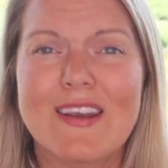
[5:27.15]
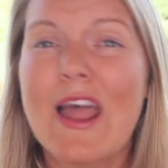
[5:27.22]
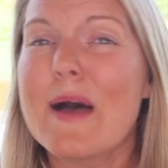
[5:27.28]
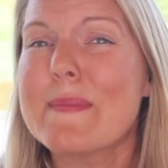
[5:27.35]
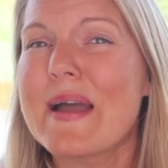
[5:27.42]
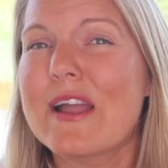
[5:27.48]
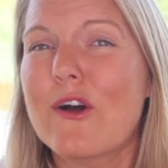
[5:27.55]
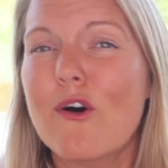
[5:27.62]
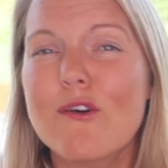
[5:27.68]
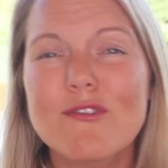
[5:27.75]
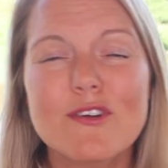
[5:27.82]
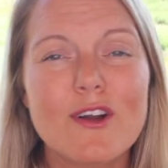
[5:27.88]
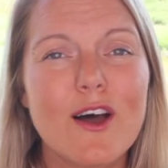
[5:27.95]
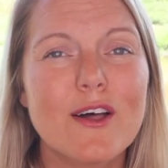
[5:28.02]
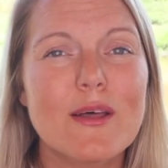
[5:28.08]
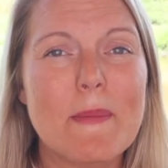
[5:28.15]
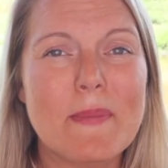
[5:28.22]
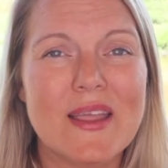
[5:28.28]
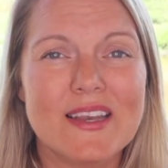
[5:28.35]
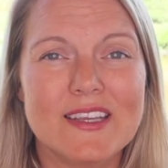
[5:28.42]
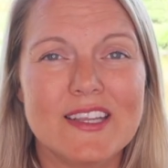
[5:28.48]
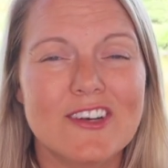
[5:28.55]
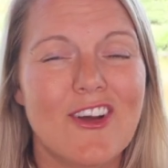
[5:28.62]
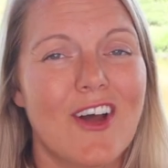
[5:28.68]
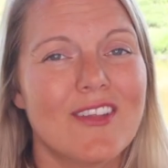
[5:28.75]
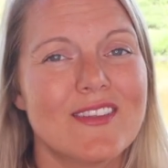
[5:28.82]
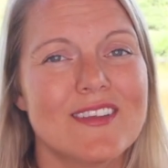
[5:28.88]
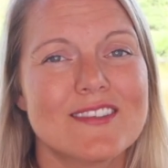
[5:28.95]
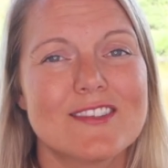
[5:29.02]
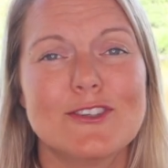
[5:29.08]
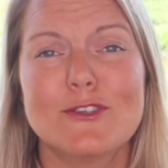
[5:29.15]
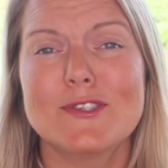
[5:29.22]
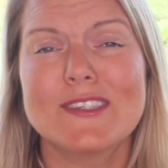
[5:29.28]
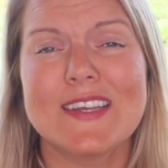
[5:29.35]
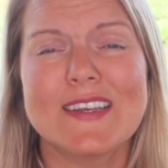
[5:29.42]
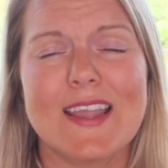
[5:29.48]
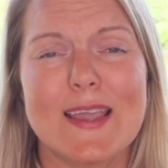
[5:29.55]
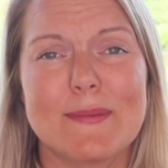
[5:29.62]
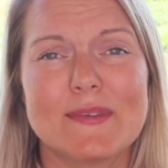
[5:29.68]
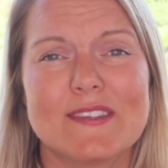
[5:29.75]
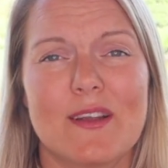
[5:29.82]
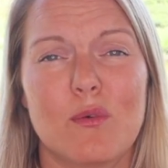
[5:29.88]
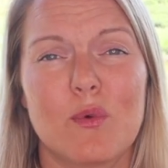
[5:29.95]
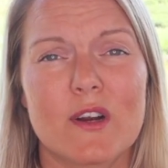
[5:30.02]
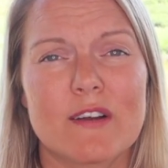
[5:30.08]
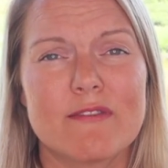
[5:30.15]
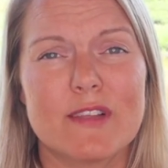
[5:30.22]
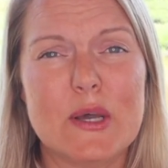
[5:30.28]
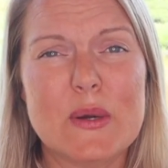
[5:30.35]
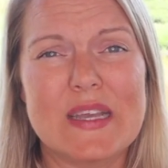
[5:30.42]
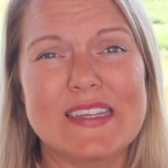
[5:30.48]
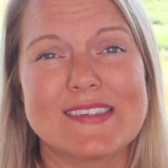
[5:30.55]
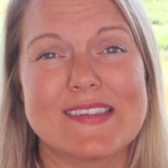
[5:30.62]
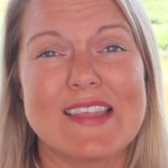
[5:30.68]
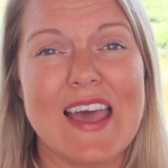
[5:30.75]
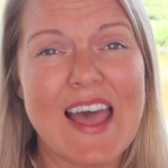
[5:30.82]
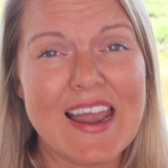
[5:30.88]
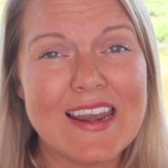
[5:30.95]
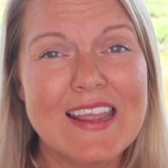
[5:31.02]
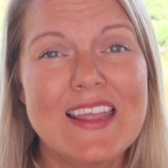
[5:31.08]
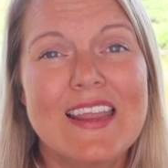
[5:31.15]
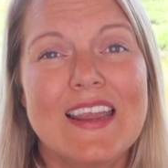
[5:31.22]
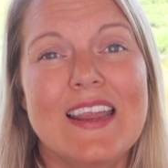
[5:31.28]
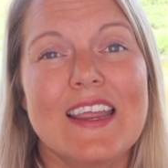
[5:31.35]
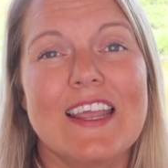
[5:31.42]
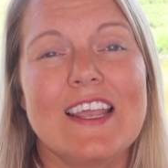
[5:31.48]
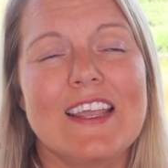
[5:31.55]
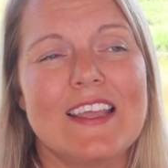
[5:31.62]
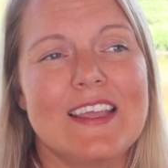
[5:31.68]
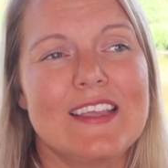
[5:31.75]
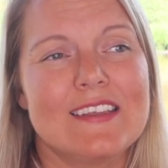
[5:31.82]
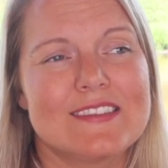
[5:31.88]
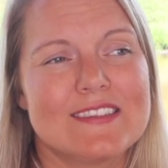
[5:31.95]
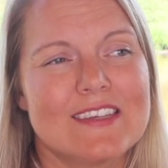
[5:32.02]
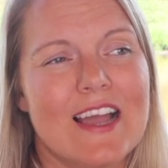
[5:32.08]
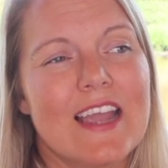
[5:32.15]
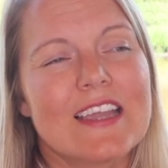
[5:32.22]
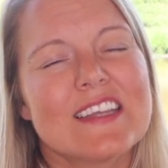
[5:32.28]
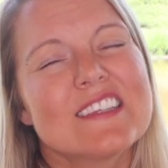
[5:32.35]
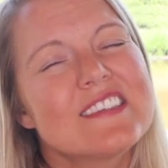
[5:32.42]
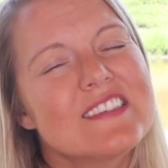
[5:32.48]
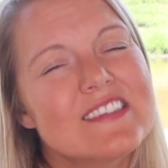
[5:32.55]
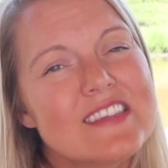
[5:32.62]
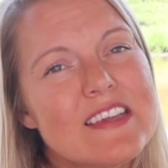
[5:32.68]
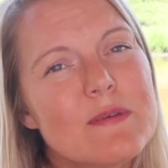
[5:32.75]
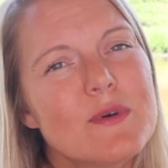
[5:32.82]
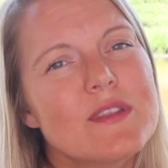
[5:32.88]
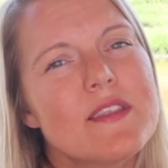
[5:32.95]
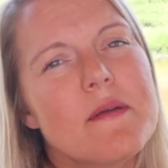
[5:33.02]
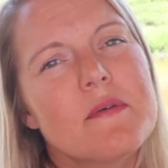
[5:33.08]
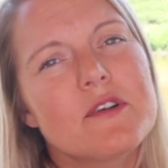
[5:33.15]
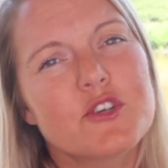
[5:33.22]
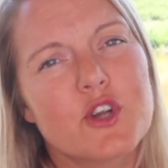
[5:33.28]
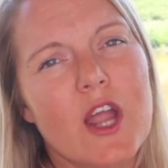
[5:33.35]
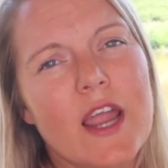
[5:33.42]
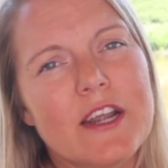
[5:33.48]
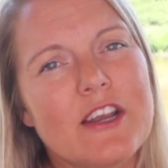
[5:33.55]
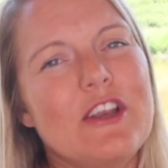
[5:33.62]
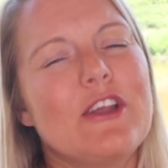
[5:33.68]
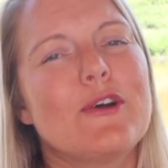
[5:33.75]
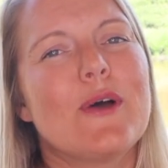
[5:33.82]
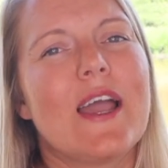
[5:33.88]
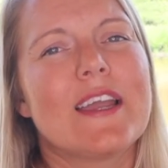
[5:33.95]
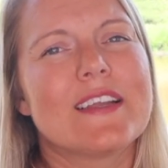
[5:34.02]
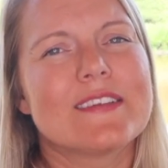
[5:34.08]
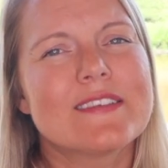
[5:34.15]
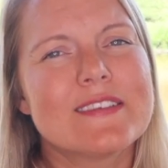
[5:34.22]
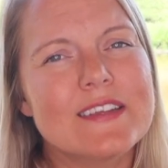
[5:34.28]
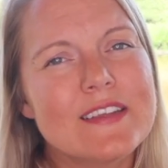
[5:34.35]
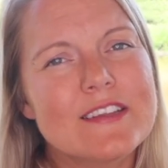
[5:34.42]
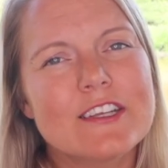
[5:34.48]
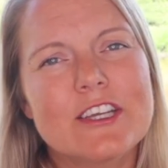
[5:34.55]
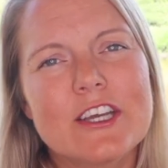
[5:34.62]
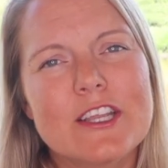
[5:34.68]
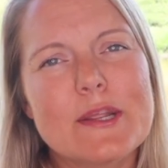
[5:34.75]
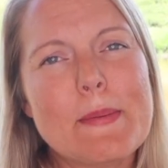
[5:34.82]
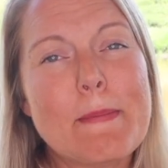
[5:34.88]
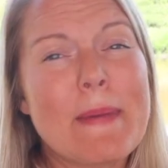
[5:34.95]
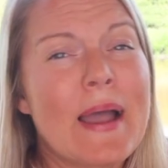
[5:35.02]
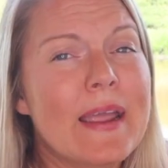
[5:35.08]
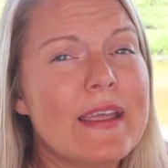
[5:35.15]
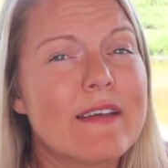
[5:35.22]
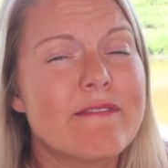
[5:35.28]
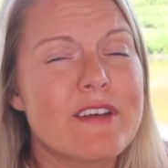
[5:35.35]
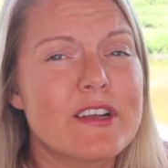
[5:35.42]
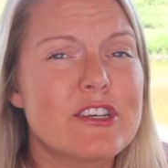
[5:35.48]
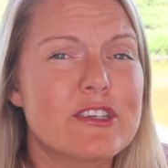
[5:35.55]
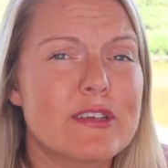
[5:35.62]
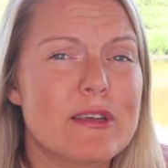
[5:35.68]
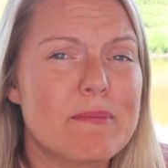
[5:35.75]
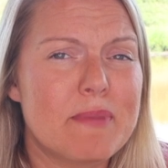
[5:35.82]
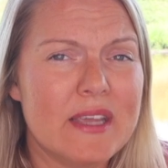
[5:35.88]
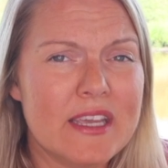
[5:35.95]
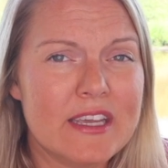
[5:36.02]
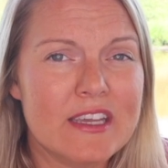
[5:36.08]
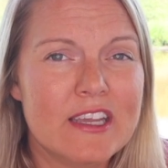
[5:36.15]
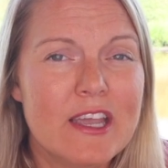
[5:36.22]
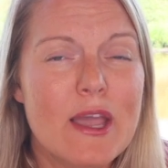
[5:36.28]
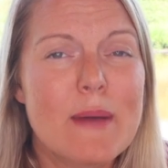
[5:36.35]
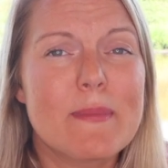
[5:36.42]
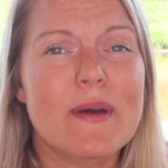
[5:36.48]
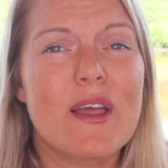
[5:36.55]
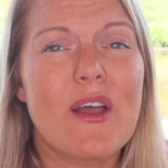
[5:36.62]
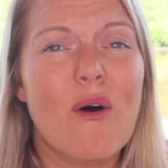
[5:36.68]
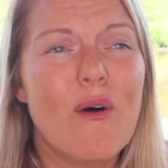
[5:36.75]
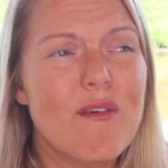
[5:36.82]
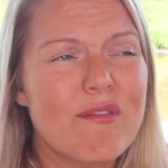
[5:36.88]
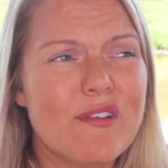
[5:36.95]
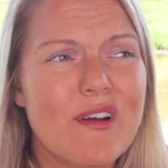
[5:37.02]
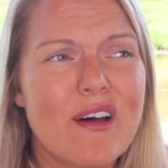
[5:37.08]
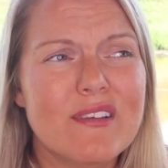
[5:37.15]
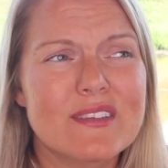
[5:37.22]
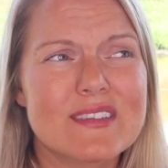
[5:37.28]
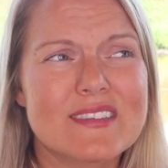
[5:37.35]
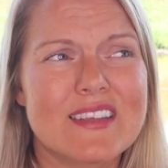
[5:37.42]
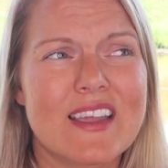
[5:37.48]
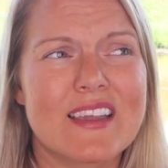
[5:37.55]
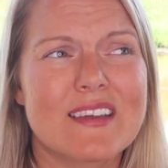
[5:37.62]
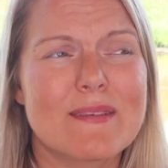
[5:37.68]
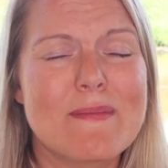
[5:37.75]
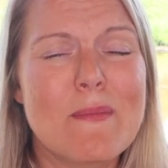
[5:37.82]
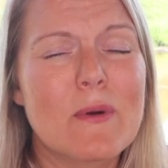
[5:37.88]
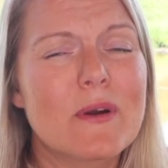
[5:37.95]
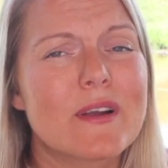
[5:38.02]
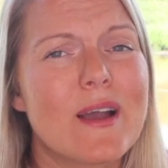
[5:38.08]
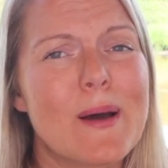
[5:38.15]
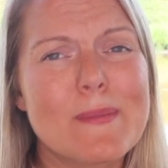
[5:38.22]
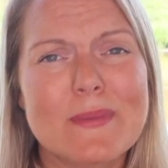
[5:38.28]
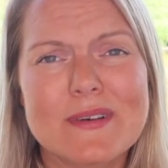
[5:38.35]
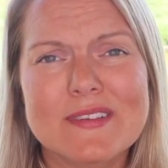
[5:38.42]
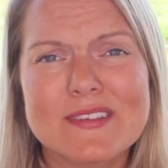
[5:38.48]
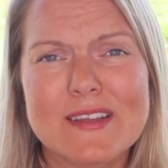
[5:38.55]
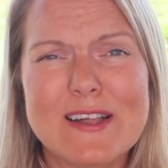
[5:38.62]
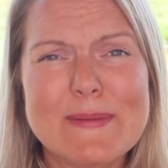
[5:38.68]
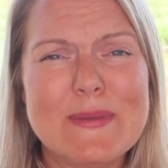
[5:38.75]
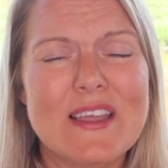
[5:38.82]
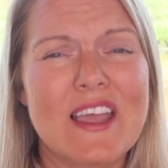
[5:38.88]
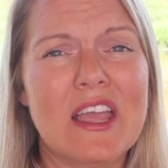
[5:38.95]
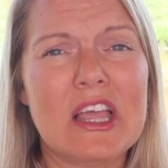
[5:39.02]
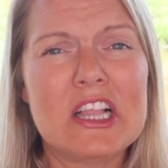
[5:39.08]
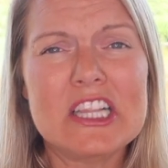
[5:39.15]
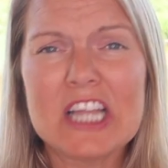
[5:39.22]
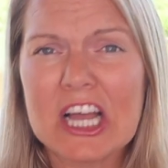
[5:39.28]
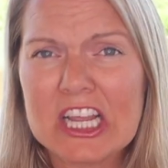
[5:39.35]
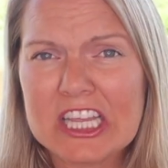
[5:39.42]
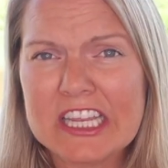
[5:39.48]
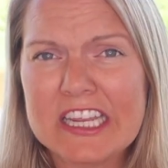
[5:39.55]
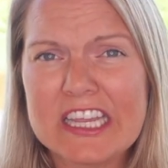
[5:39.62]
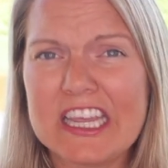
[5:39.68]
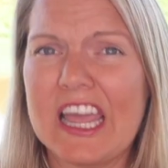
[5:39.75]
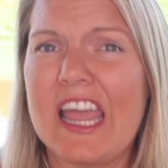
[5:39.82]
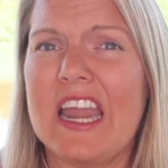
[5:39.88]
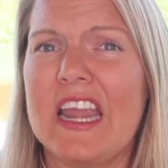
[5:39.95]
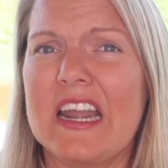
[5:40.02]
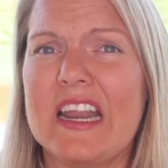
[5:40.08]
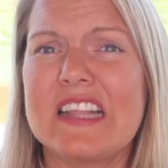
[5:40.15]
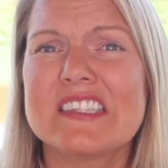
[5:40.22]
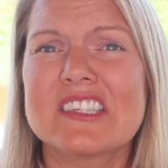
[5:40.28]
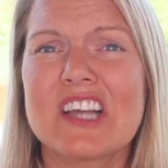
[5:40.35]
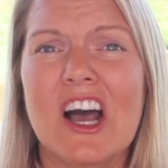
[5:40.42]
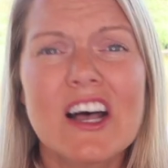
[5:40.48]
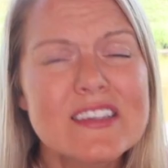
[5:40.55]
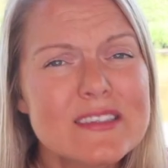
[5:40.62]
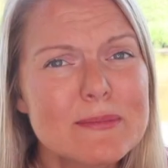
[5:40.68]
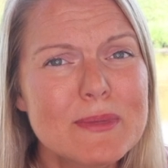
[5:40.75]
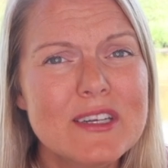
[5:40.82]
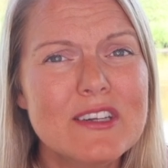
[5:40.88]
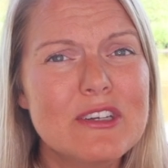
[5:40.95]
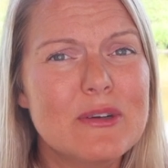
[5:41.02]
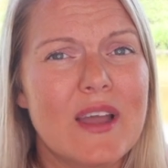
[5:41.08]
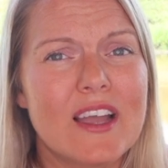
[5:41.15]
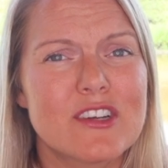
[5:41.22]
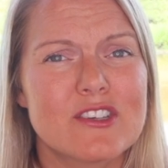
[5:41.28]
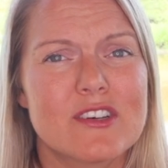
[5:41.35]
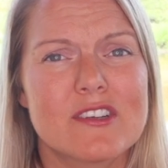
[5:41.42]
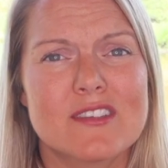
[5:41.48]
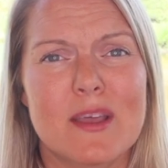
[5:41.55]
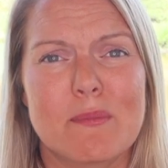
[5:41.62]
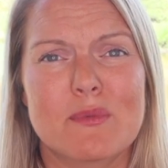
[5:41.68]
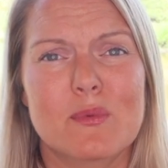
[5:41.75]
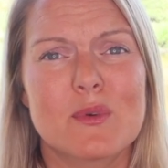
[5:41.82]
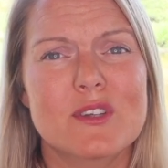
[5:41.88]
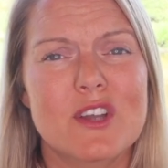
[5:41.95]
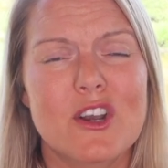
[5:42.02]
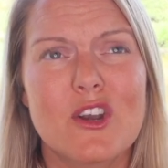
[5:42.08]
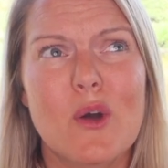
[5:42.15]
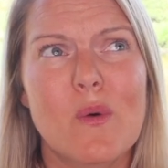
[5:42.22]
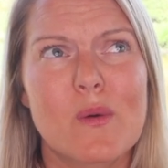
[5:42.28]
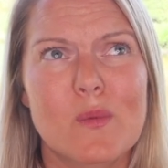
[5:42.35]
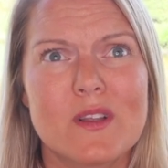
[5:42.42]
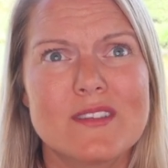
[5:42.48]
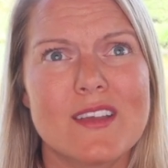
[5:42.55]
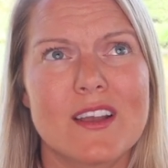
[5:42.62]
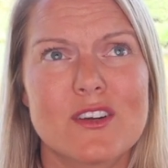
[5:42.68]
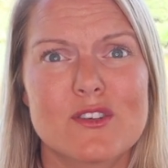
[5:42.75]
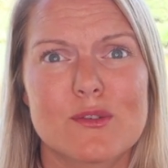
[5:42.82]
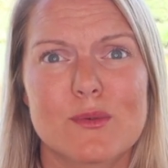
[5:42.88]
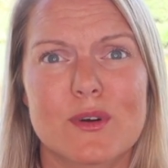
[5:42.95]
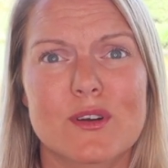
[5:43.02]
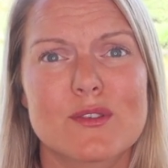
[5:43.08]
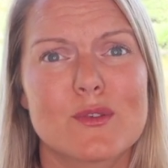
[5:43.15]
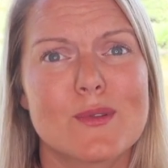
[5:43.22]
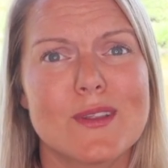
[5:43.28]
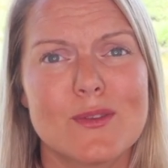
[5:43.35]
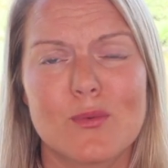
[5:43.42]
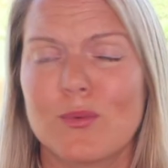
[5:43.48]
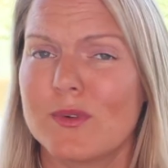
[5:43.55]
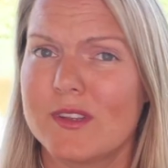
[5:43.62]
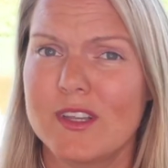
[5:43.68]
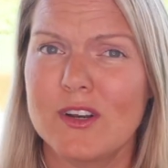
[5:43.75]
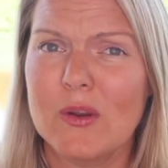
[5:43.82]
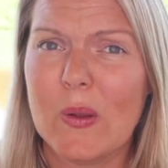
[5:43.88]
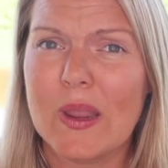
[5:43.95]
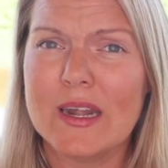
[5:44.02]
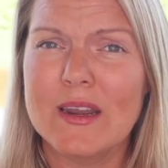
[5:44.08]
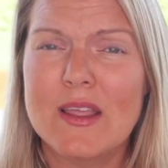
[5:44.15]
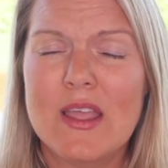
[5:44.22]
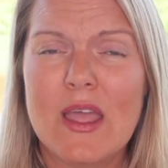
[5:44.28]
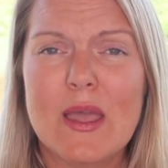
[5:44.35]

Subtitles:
Now, my overall opinion on this new Send to Amazon workflow is that I can see what they were trying to do. I can see the good it might eventually be, but overall it's like more cumbersome and clunky, and it's causing me to do extra steps, which no one wants extra work, so that's really annoying.